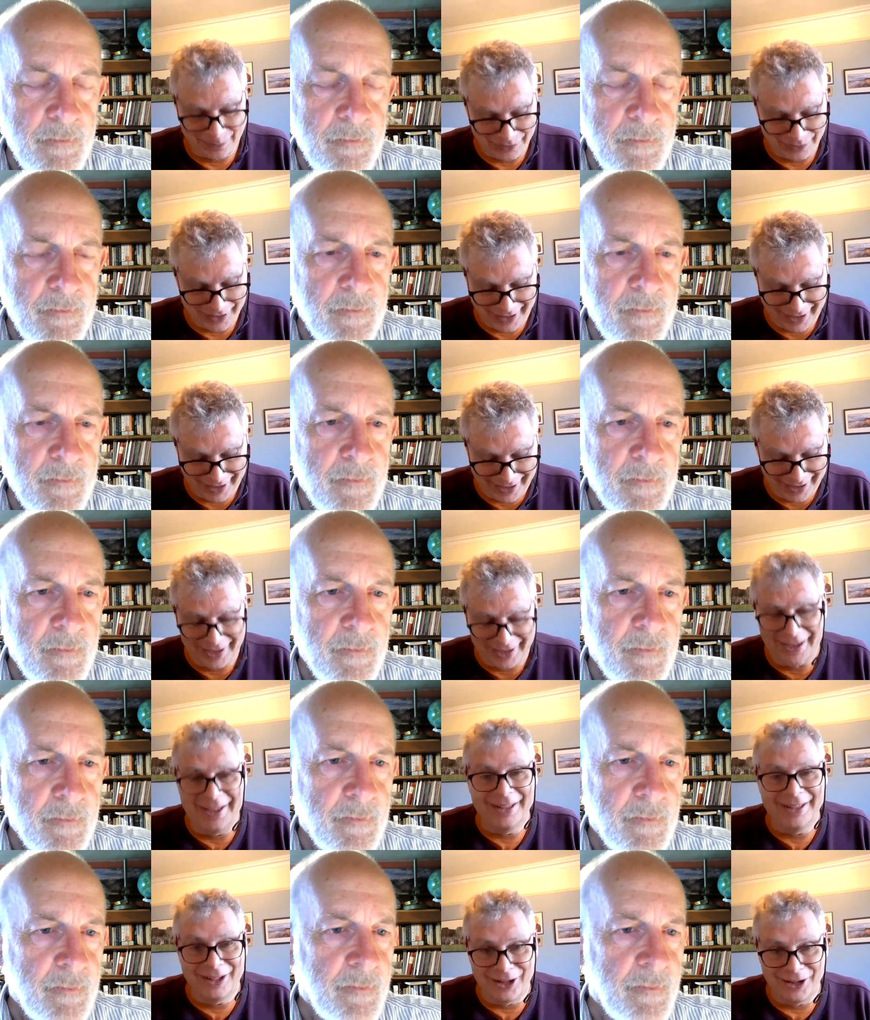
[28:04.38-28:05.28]
Speaker 1: um,
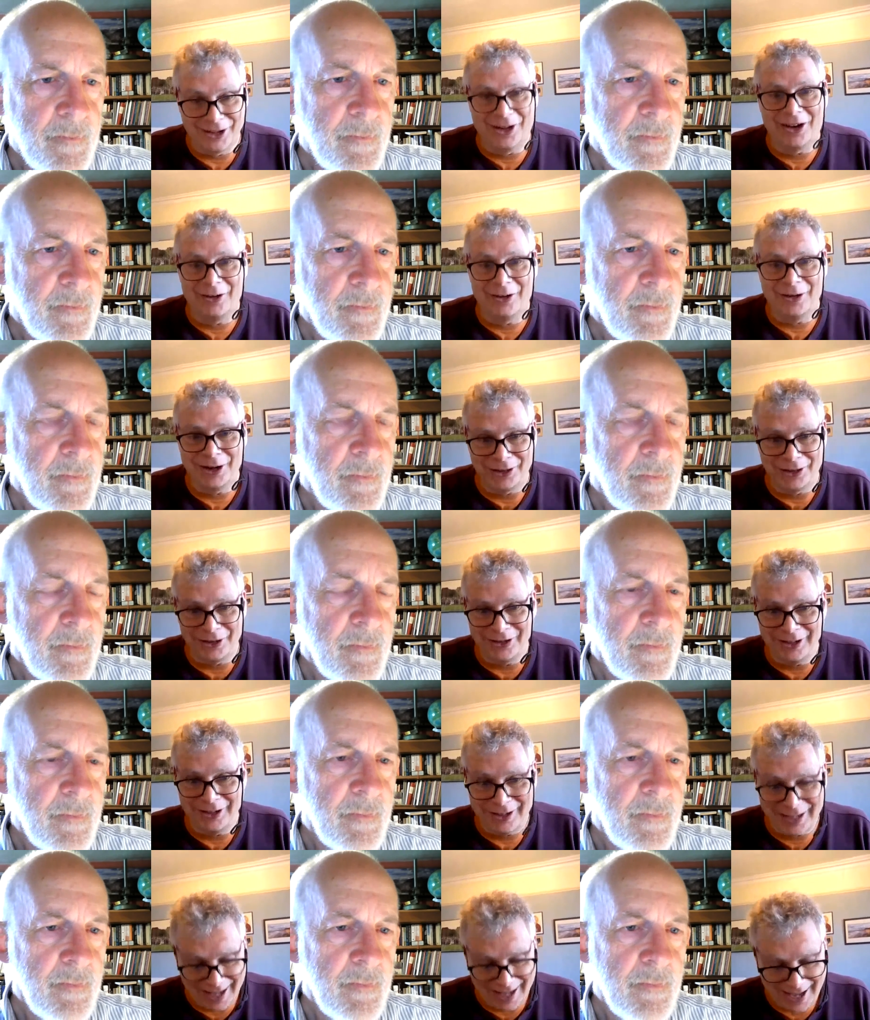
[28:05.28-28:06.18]
uh, scenario
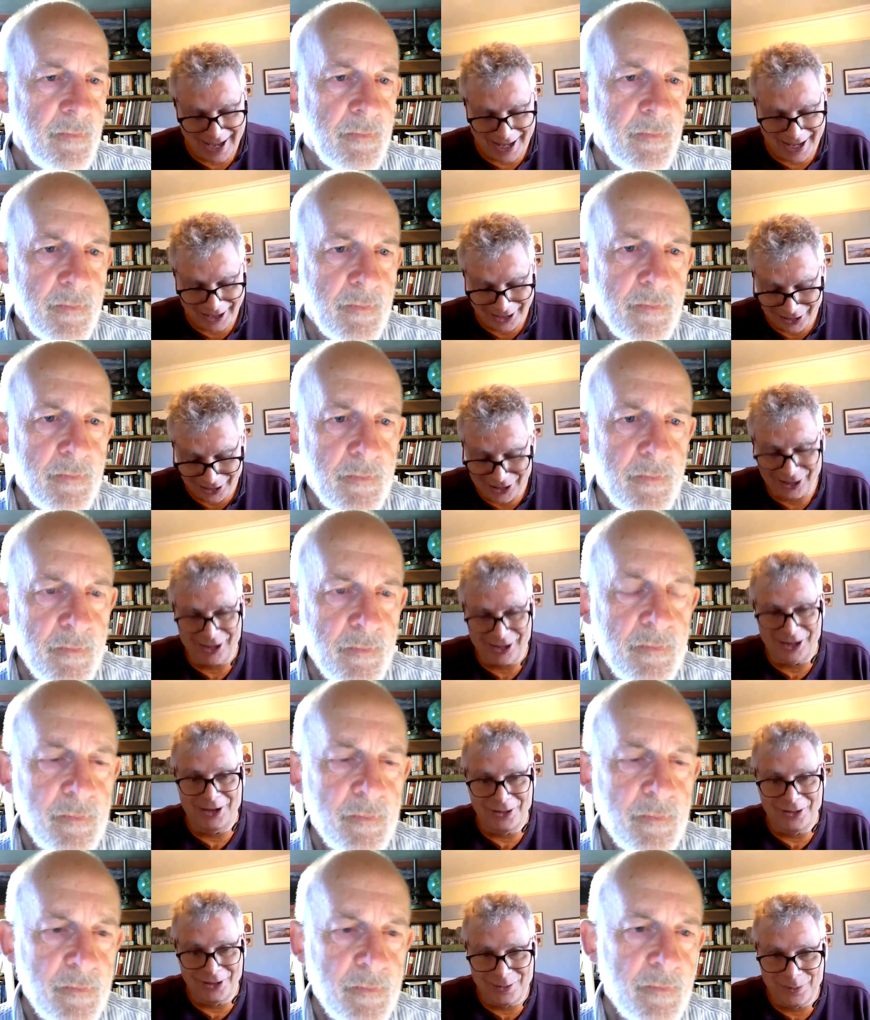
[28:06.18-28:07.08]
that you can and
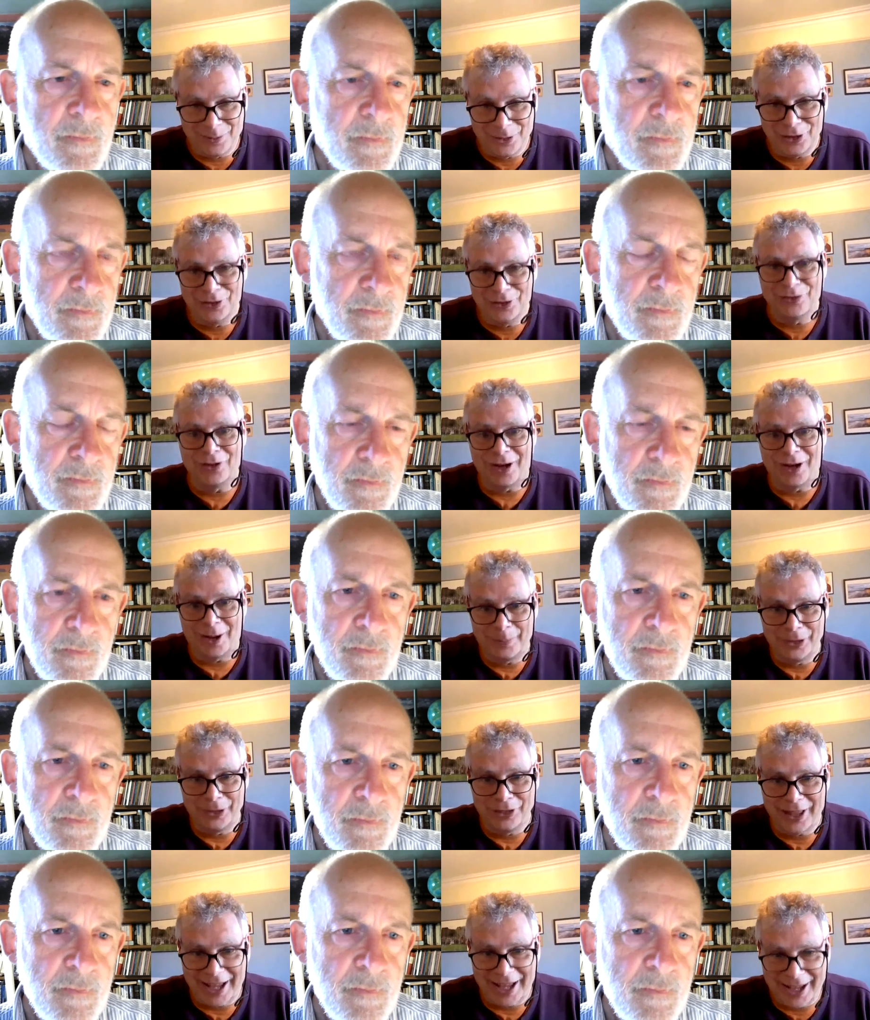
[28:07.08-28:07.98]
slowly move
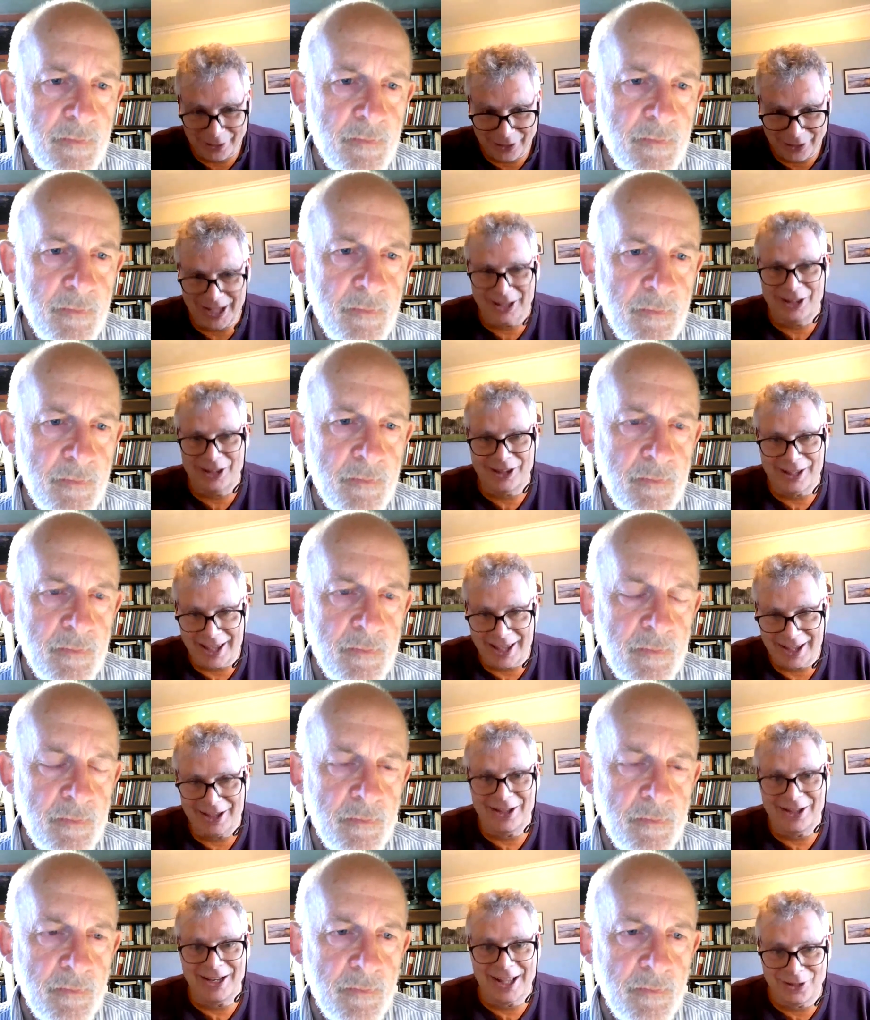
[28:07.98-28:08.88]
up and down that
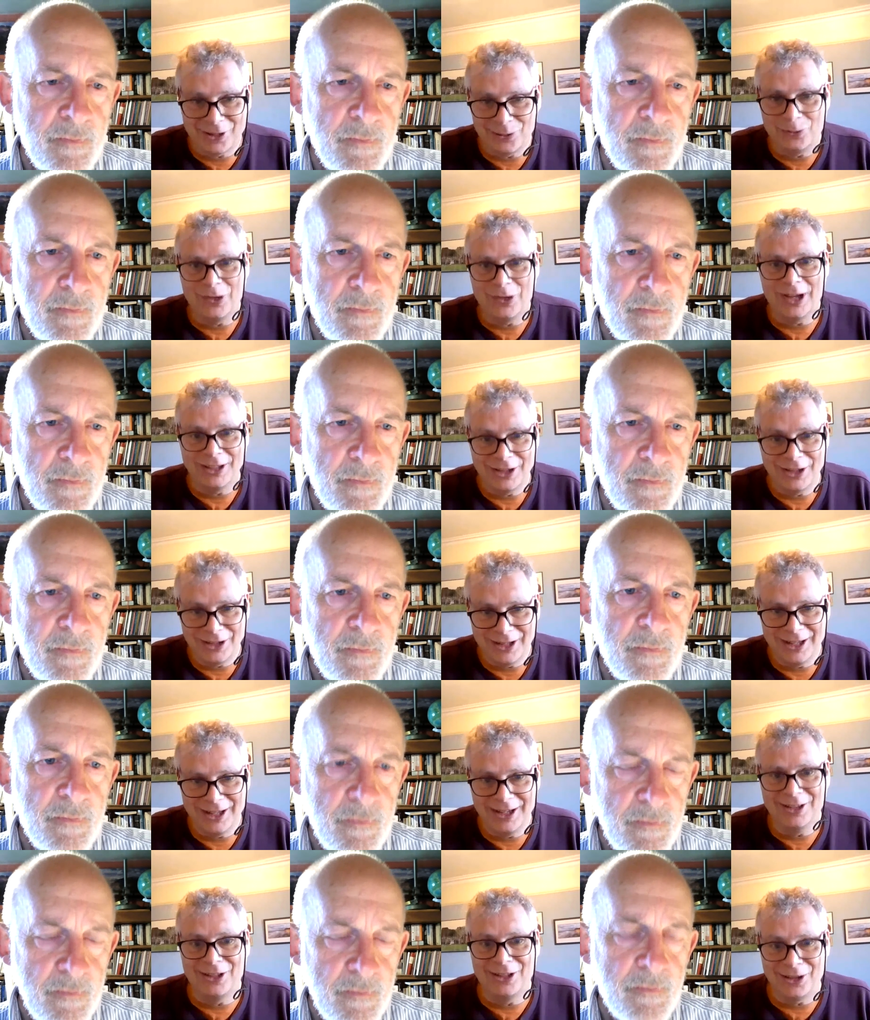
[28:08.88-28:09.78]
scale as and when you
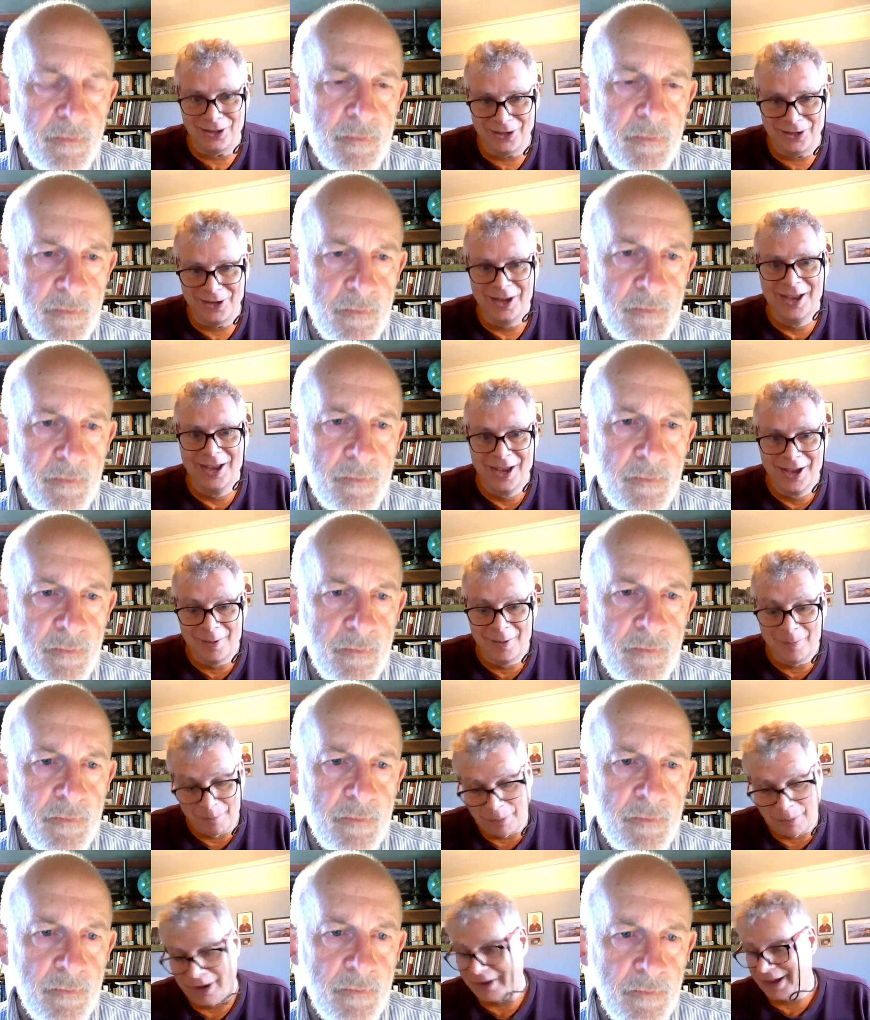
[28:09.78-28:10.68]
need to
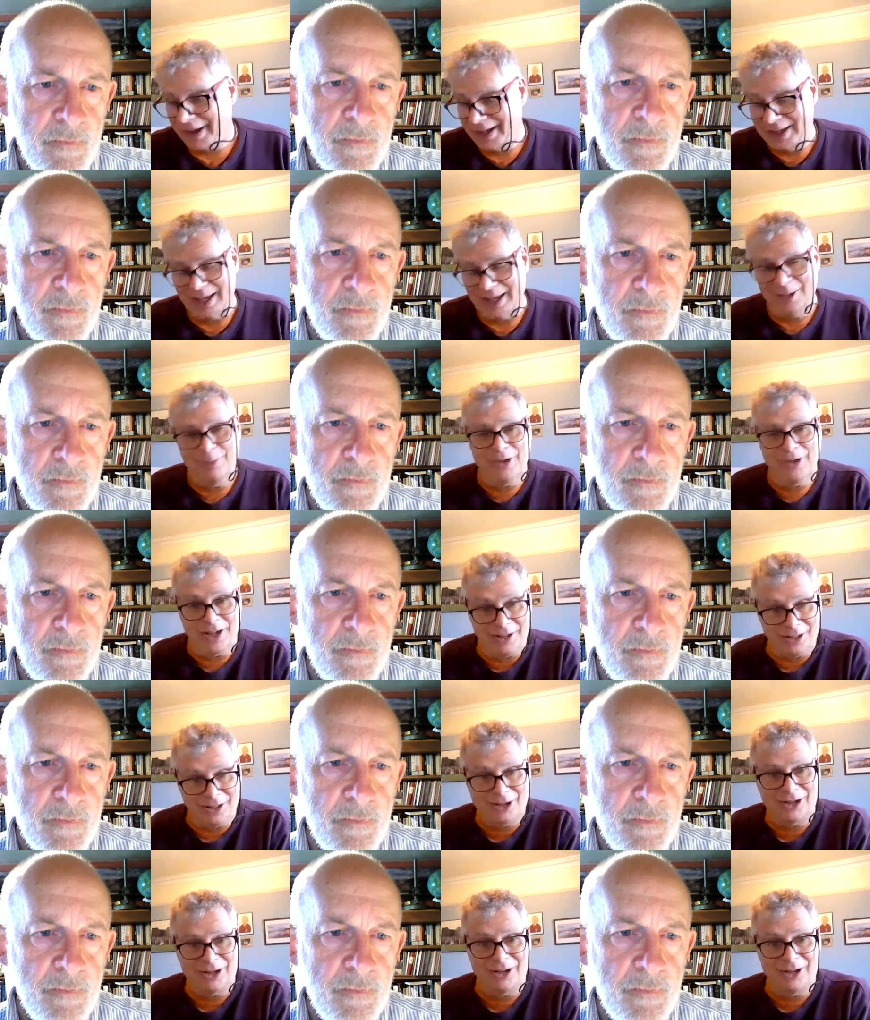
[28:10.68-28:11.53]
by keeping